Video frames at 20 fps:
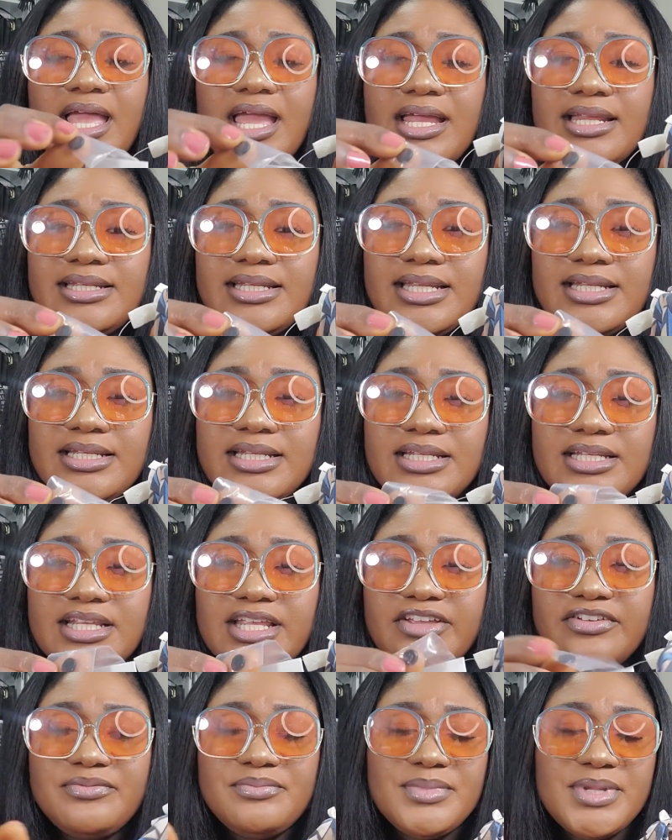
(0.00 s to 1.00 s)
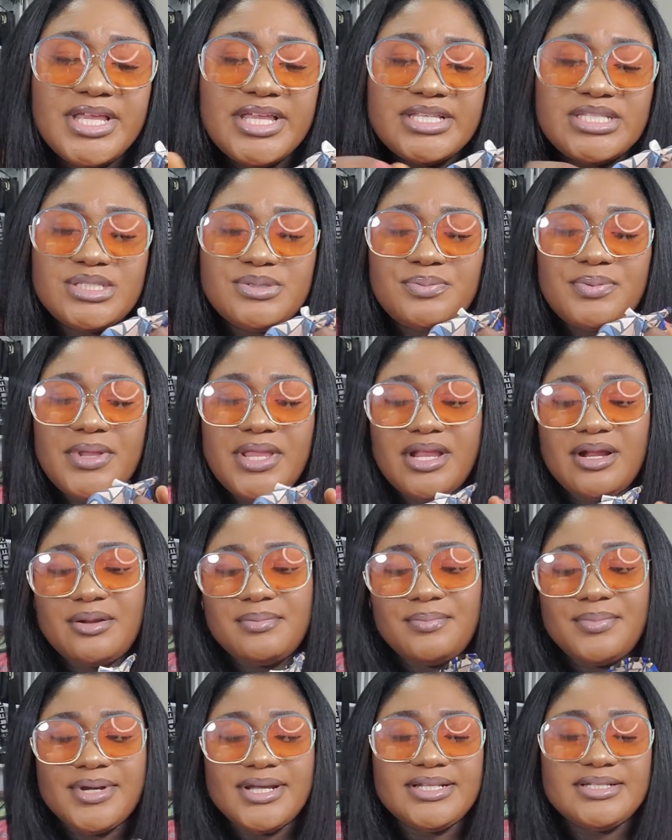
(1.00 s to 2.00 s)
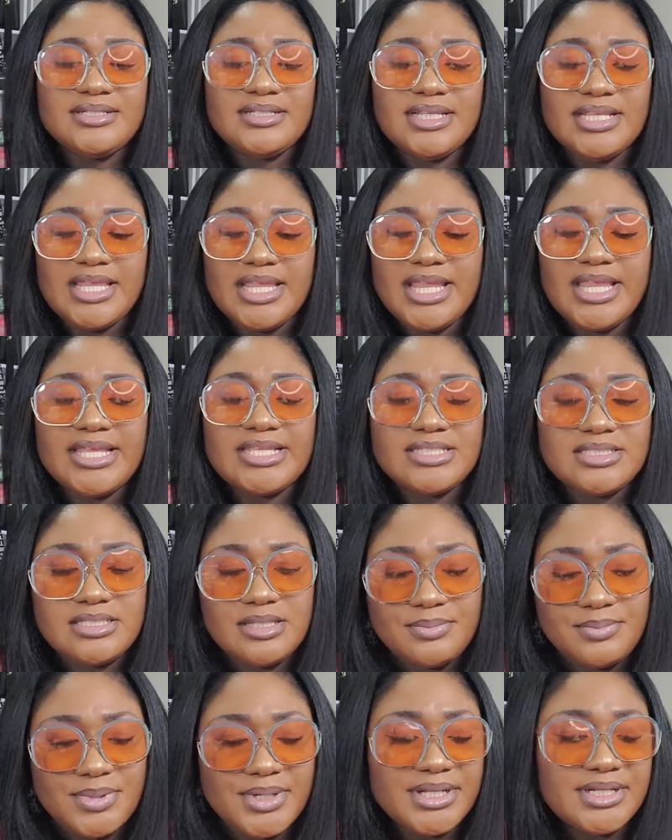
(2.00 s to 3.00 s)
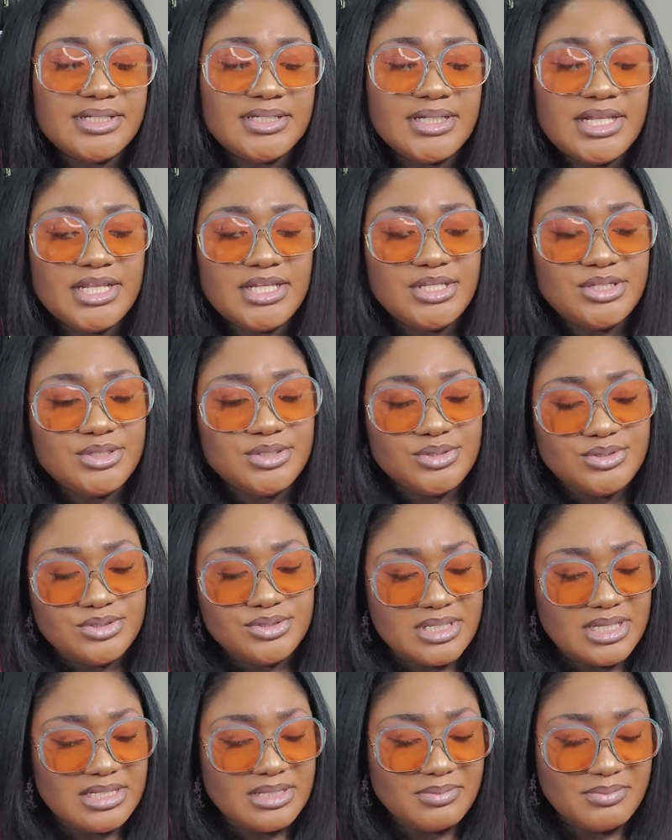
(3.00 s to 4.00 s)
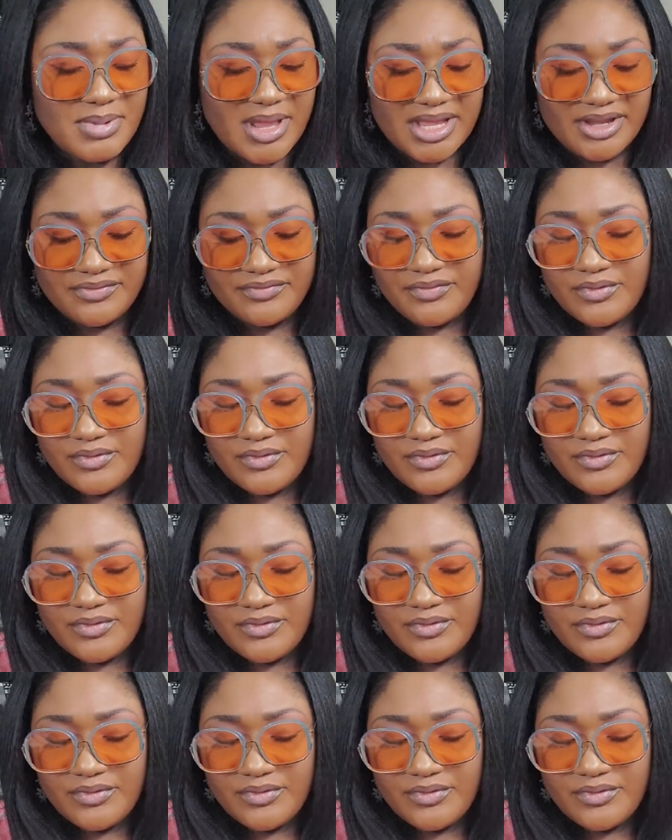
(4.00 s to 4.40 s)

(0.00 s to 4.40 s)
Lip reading: And they did give me a spare button in case the button that you use at the back